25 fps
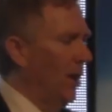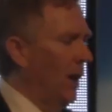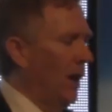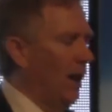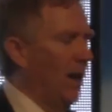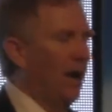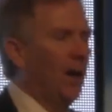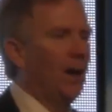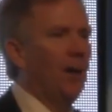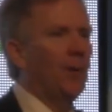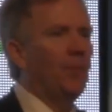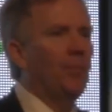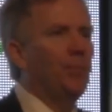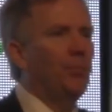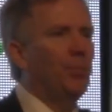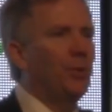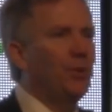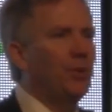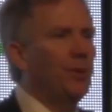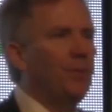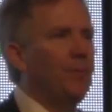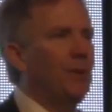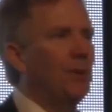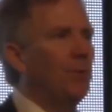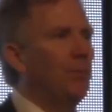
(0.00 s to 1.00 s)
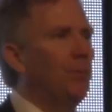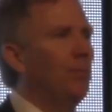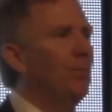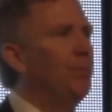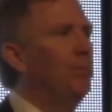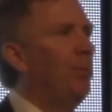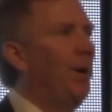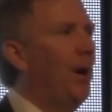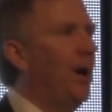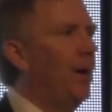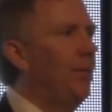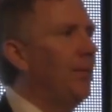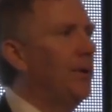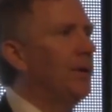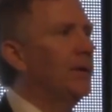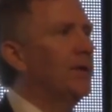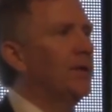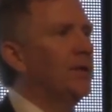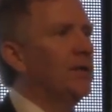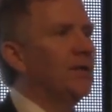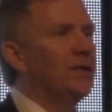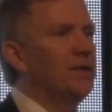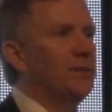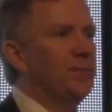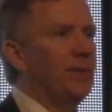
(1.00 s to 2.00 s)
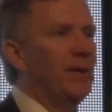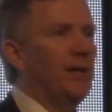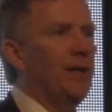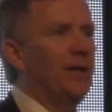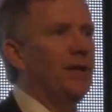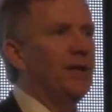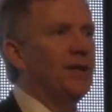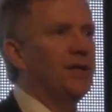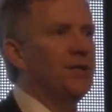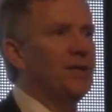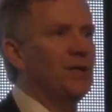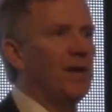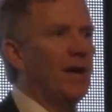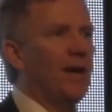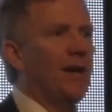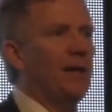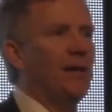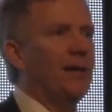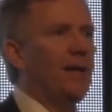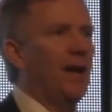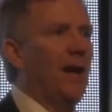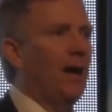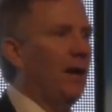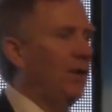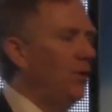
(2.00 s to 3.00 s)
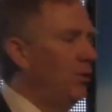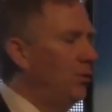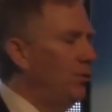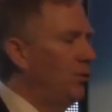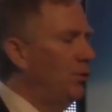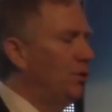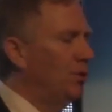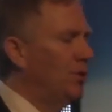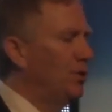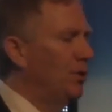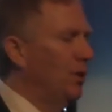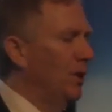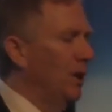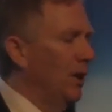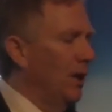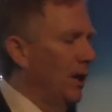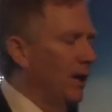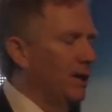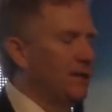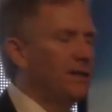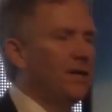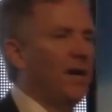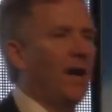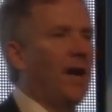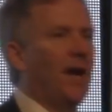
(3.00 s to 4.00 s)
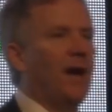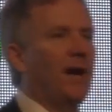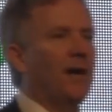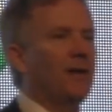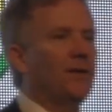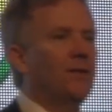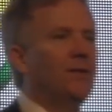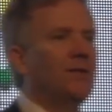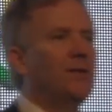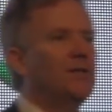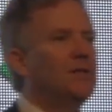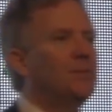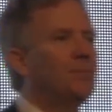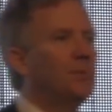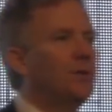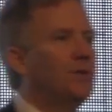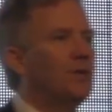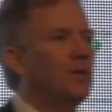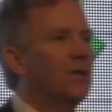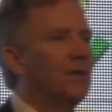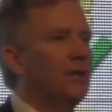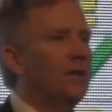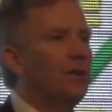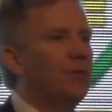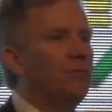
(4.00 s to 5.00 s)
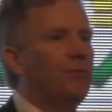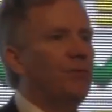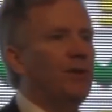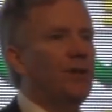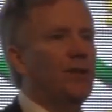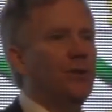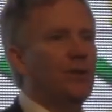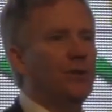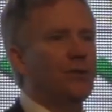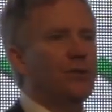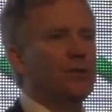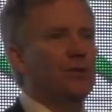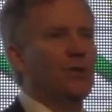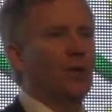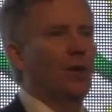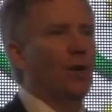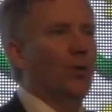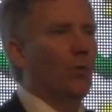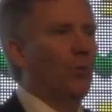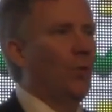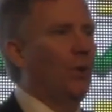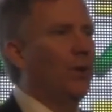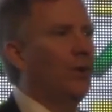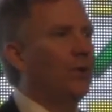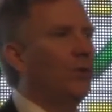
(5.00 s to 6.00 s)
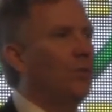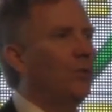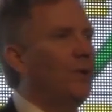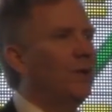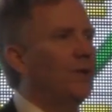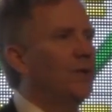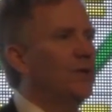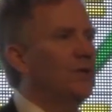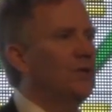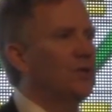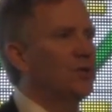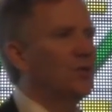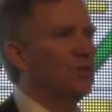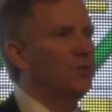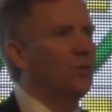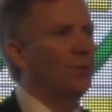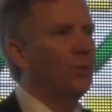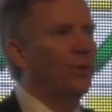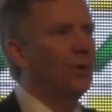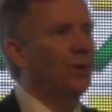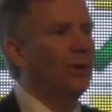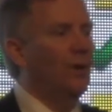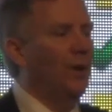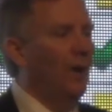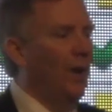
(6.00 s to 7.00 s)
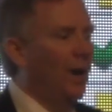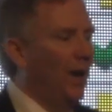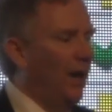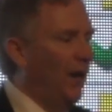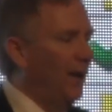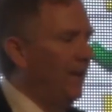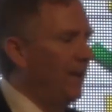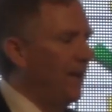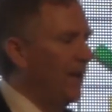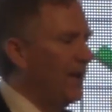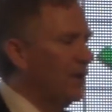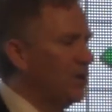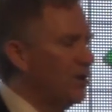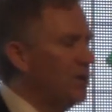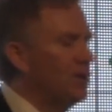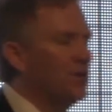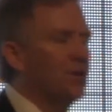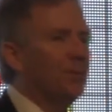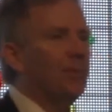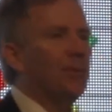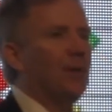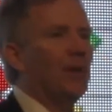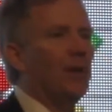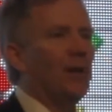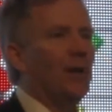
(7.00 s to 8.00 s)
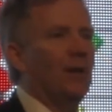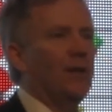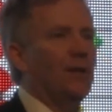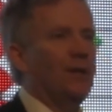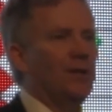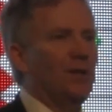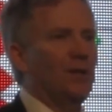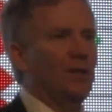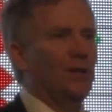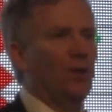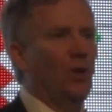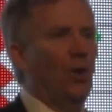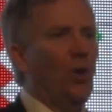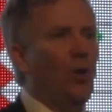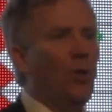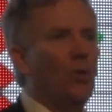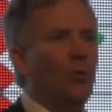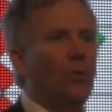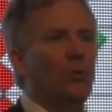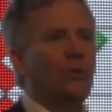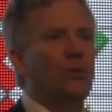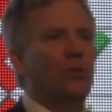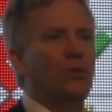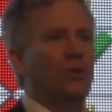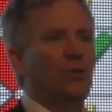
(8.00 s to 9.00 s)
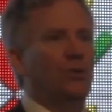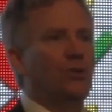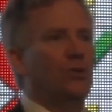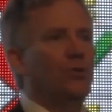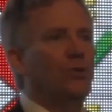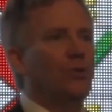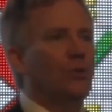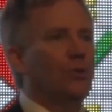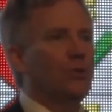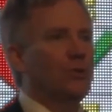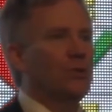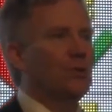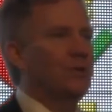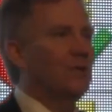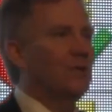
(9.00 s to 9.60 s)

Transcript: uh, put them out in public explaining exactly how you can attack these particular vendors, where the weaknesses were, and they actually supplied the code to do those